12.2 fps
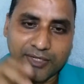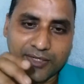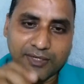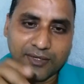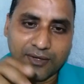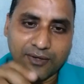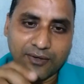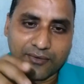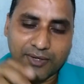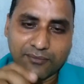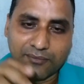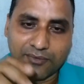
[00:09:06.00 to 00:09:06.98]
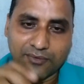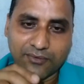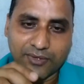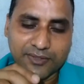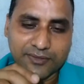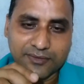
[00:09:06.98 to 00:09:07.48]
drinking
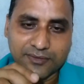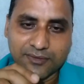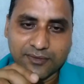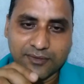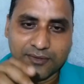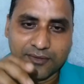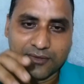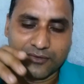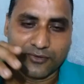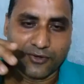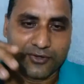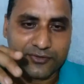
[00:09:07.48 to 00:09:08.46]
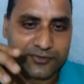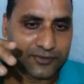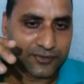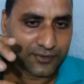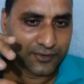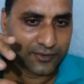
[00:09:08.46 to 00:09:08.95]
rainwater is
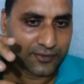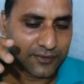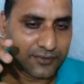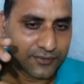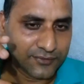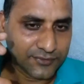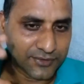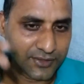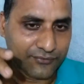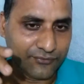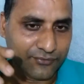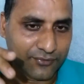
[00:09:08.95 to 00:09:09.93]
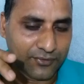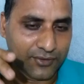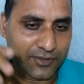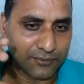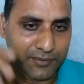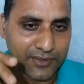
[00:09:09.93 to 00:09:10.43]
not safe for
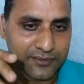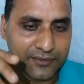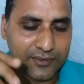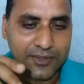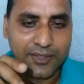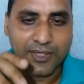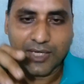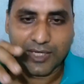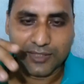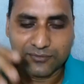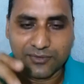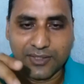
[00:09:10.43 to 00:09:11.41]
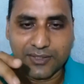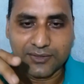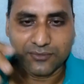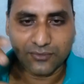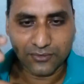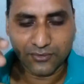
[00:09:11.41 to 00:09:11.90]
a human as well as
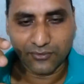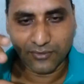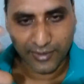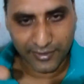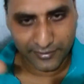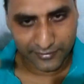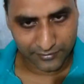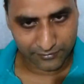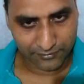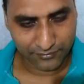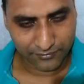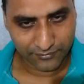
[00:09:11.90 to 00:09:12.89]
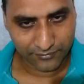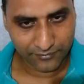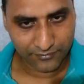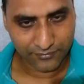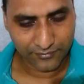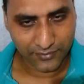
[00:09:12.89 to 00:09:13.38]
other organism.
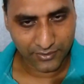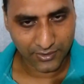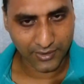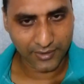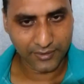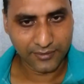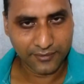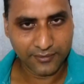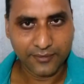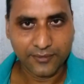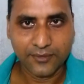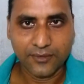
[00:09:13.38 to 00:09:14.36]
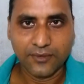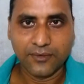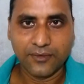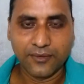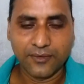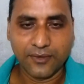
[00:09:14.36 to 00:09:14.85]
Okay,
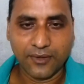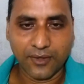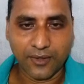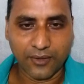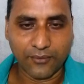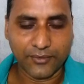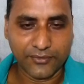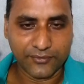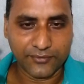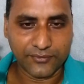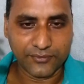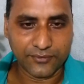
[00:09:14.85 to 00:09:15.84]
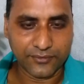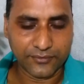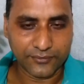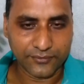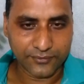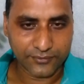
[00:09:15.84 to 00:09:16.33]
we need to
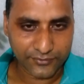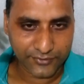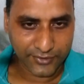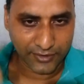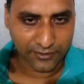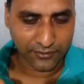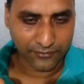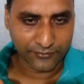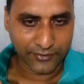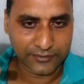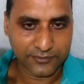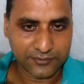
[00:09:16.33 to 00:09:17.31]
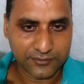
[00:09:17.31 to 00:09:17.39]
think of this.